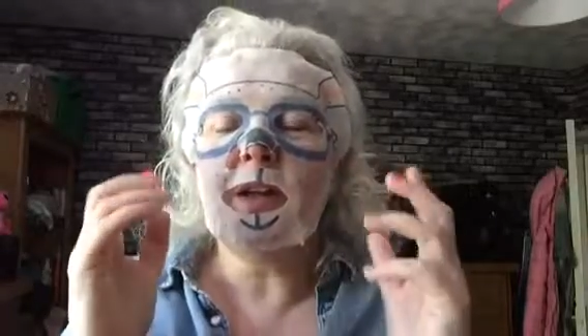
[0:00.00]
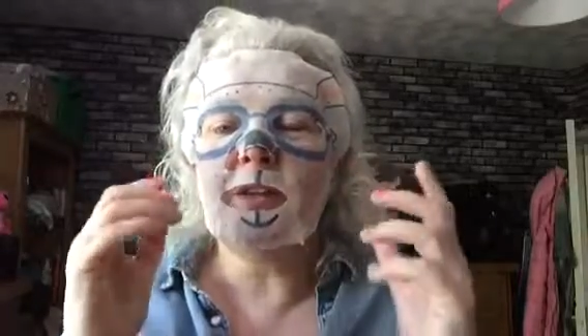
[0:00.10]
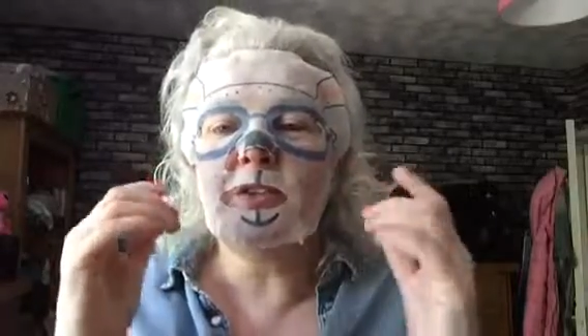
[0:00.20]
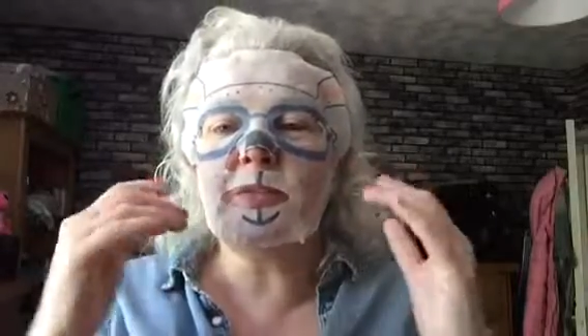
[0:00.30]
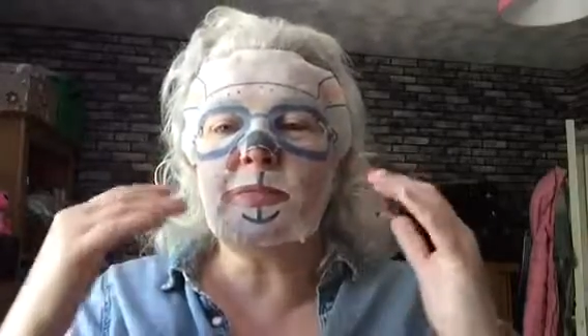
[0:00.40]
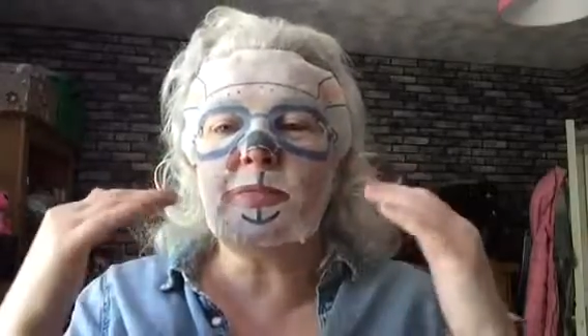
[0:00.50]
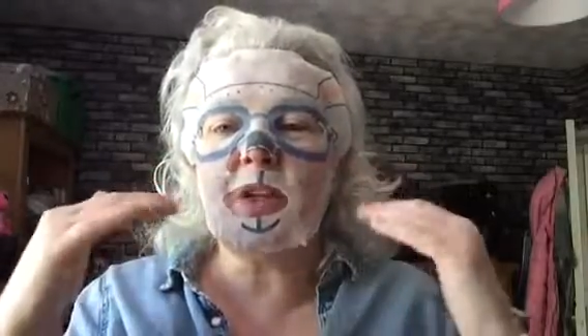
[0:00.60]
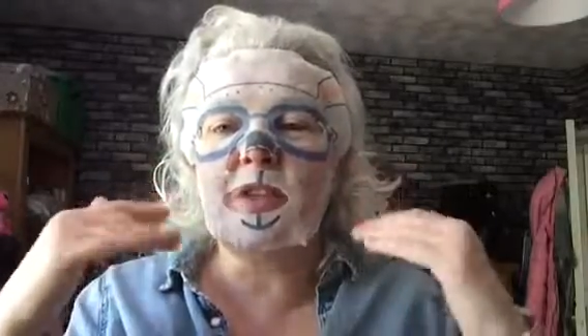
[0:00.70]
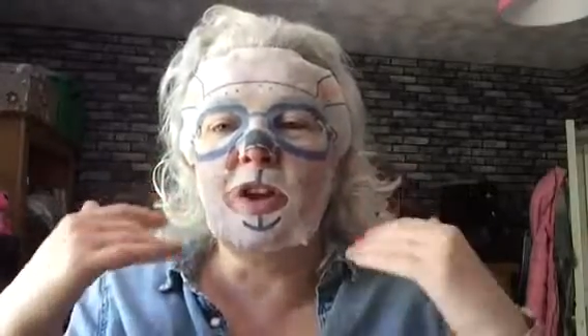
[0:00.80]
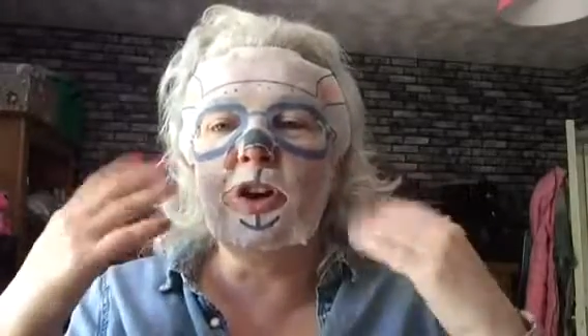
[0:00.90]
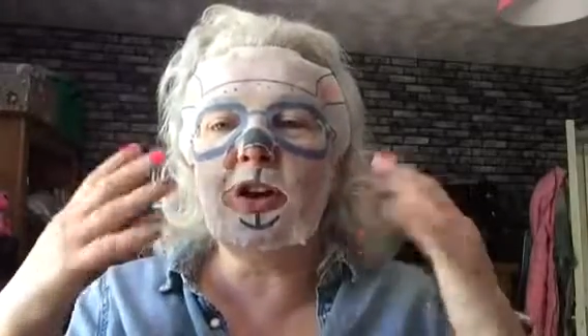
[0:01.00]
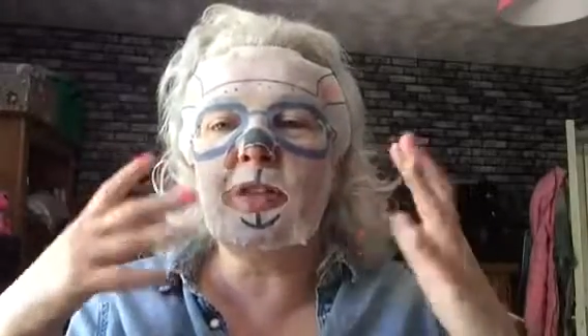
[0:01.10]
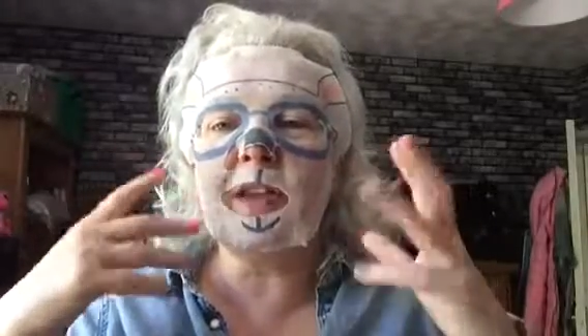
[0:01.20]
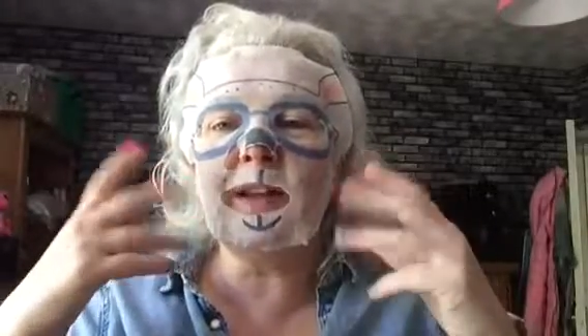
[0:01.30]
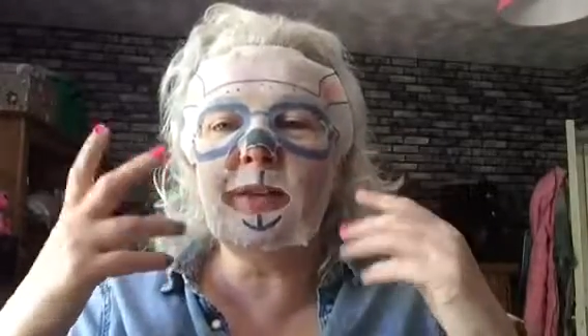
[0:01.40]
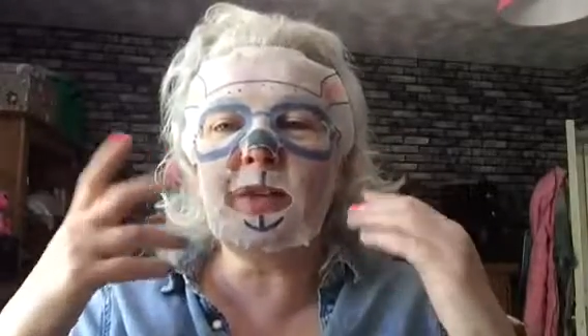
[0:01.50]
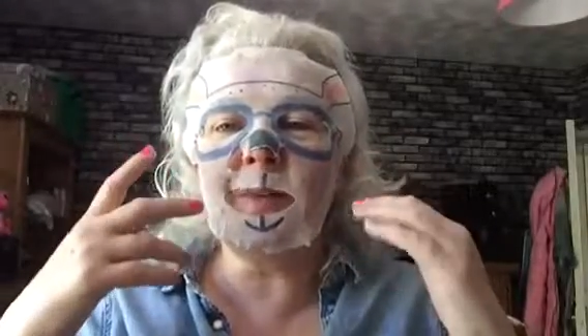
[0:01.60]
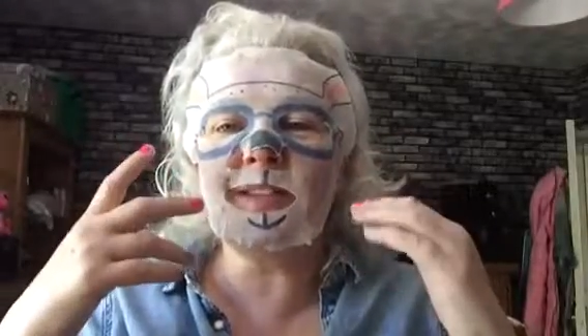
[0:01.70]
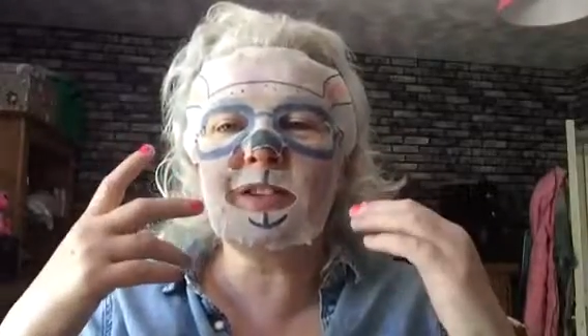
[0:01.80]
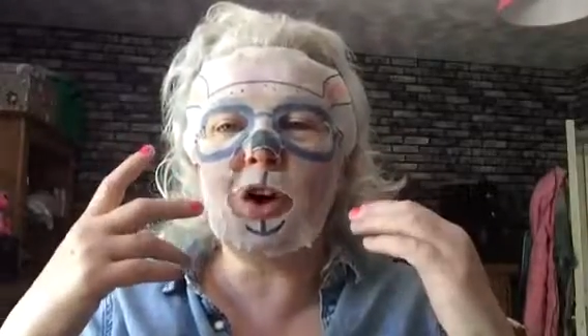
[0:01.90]
And the longer that you leave the
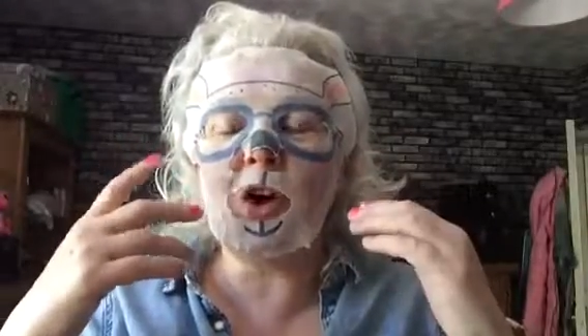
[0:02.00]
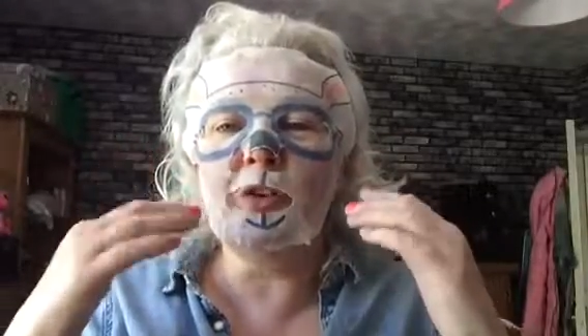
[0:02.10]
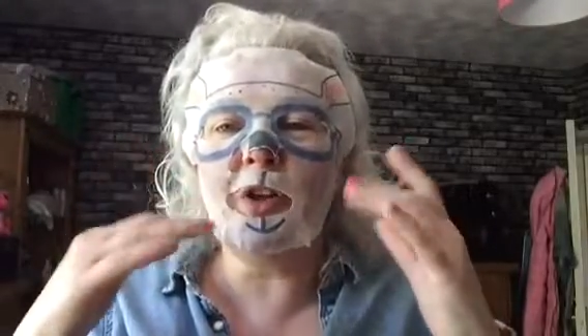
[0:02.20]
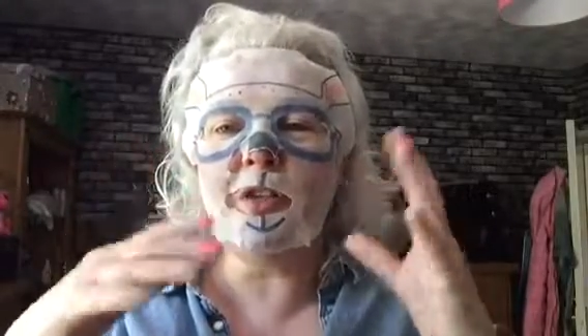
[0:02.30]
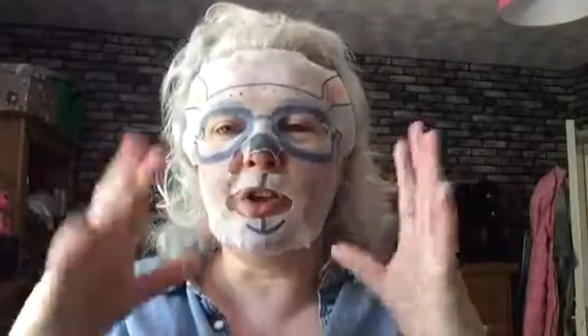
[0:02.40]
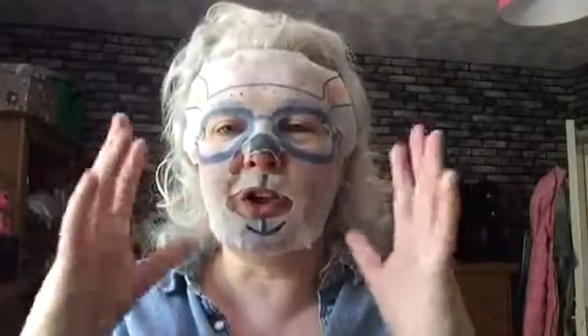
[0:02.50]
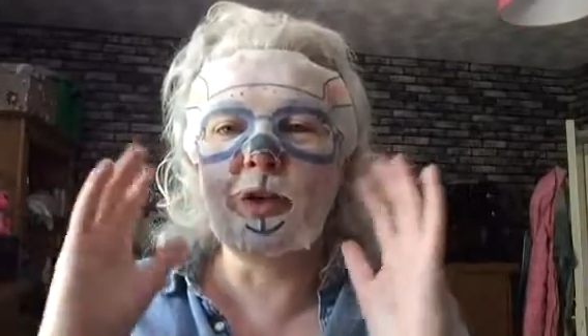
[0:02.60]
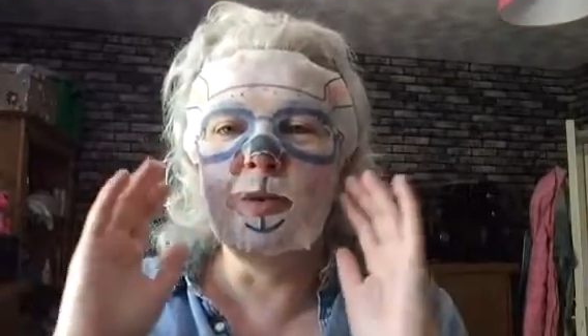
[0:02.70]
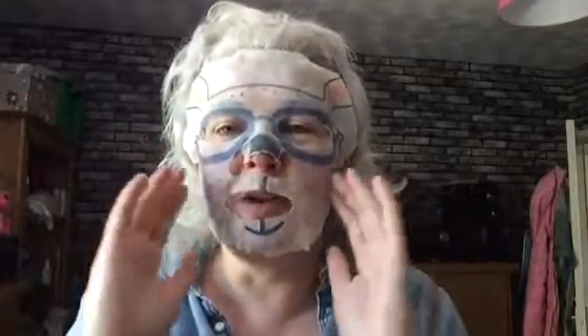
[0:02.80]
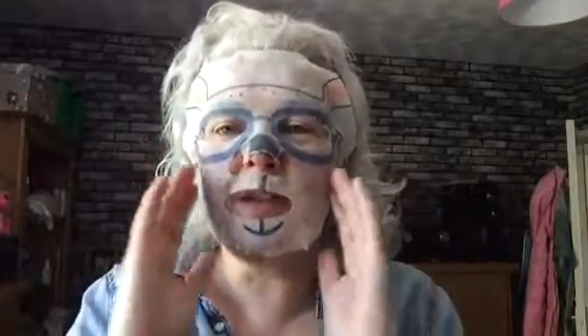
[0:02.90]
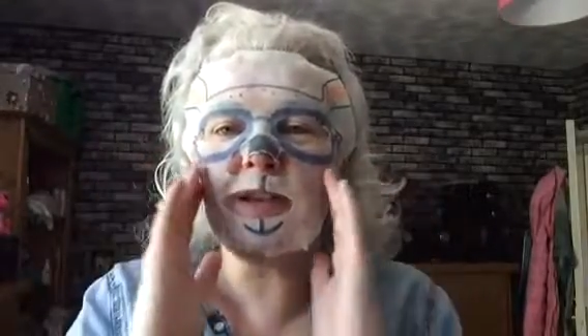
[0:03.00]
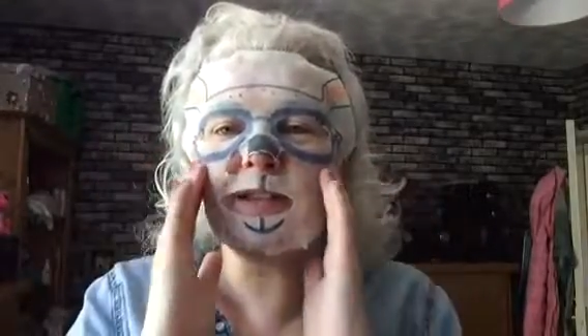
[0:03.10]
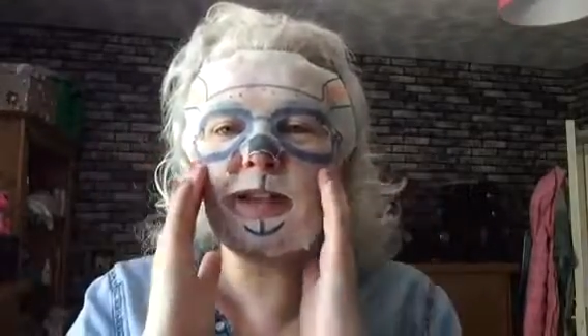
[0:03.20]
mask on, the cooler that your